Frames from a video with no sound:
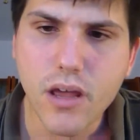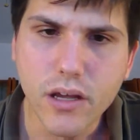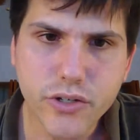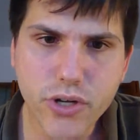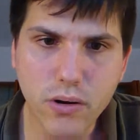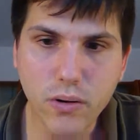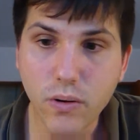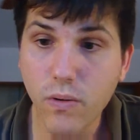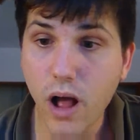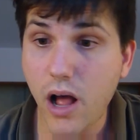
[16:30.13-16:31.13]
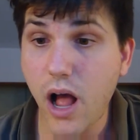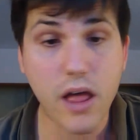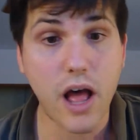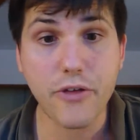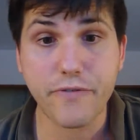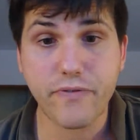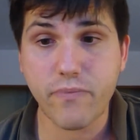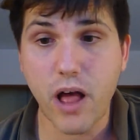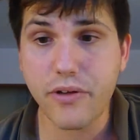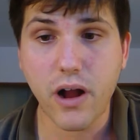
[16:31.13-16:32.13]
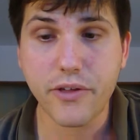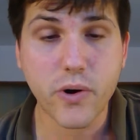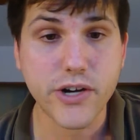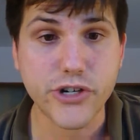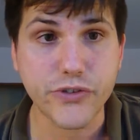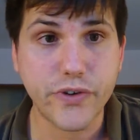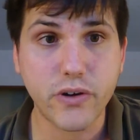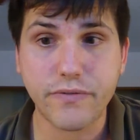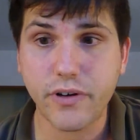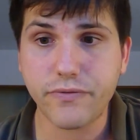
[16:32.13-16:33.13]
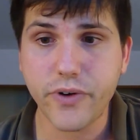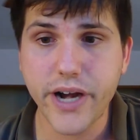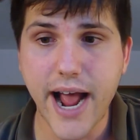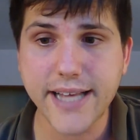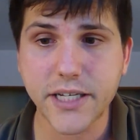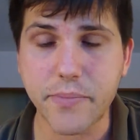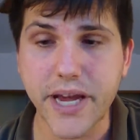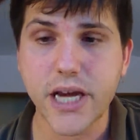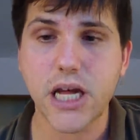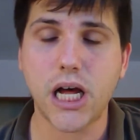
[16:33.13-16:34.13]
So other questions, feel free to ask me.